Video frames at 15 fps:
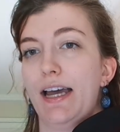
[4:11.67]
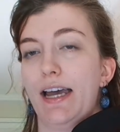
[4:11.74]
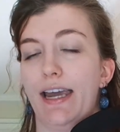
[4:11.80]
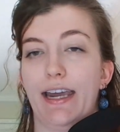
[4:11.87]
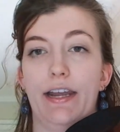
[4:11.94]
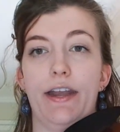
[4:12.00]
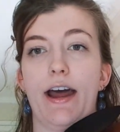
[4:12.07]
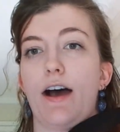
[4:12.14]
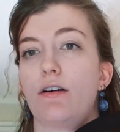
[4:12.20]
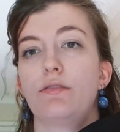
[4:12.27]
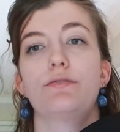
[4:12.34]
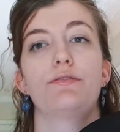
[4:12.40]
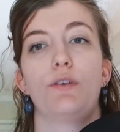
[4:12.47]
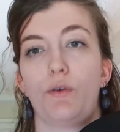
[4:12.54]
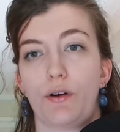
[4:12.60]

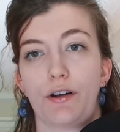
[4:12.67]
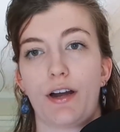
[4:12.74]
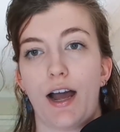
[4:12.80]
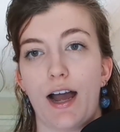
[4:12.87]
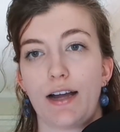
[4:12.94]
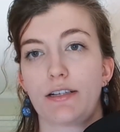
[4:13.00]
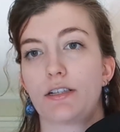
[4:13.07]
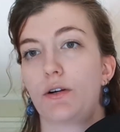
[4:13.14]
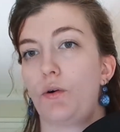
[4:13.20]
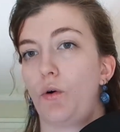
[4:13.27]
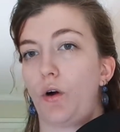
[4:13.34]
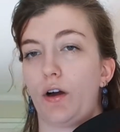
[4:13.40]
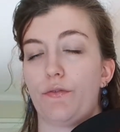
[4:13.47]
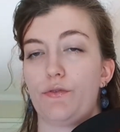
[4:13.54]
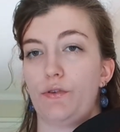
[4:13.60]
enough or not,
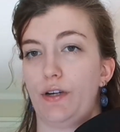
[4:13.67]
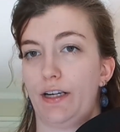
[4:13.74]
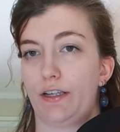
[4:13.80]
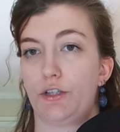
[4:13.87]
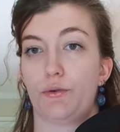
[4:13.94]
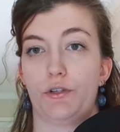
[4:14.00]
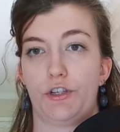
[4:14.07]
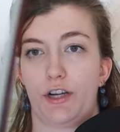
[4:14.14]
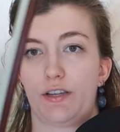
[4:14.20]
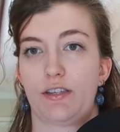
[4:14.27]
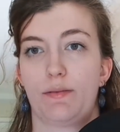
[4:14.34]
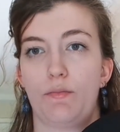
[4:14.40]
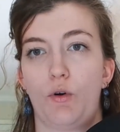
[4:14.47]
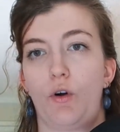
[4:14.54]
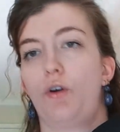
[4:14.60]
or if you needed to adjust
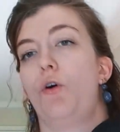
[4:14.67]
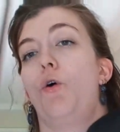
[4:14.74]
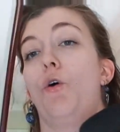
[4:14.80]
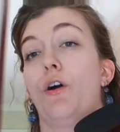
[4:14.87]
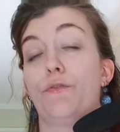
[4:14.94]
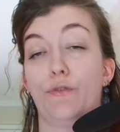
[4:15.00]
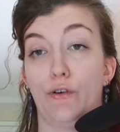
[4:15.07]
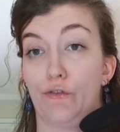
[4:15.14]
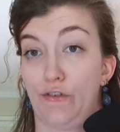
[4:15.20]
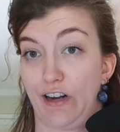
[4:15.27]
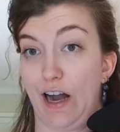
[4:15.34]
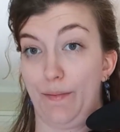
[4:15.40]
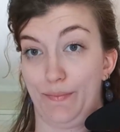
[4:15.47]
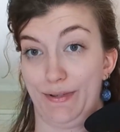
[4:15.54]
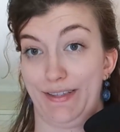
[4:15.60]
some more, or if you
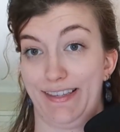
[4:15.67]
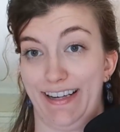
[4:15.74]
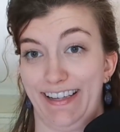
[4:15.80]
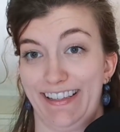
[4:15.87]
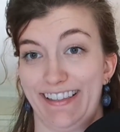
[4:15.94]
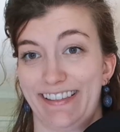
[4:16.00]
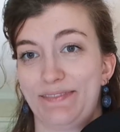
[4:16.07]
overcompensated.